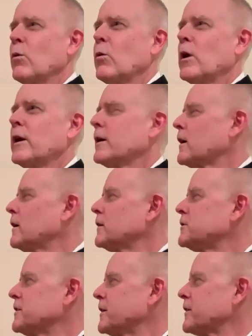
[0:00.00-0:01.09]
What a
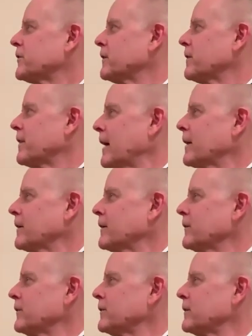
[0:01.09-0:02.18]
contradiction that
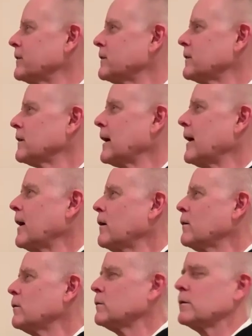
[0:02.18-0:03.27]
is.
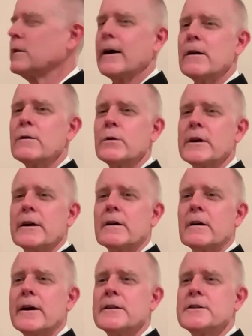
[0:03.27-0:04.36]
How do we get
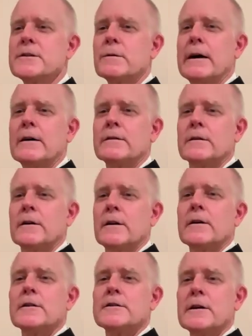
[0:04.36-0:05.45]
our heads around
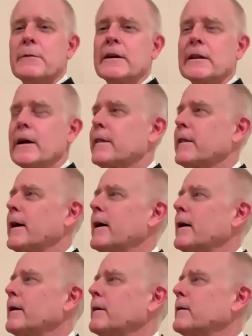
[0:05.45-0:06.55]
something like
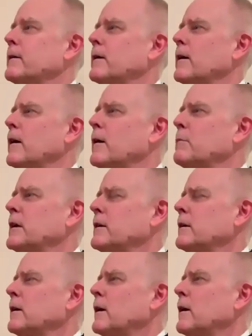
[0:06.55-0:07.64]
that? I
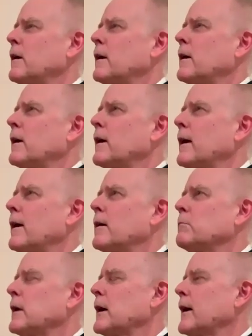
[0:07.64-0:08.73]
mean,
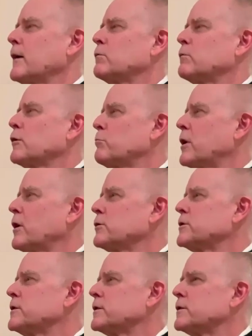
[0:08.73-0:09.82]
I wrote a
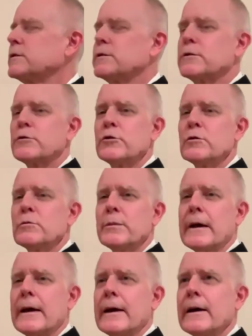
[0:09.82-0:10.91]
post to the
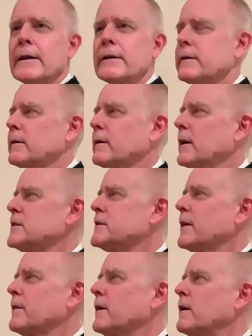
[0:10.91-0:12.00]
group, and I
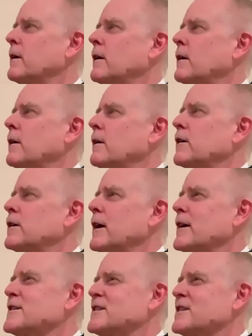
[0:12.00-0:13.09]
said that
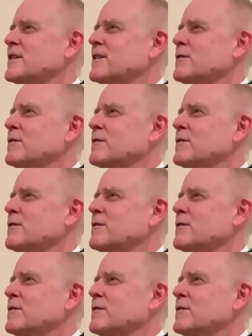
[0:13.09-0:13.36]
as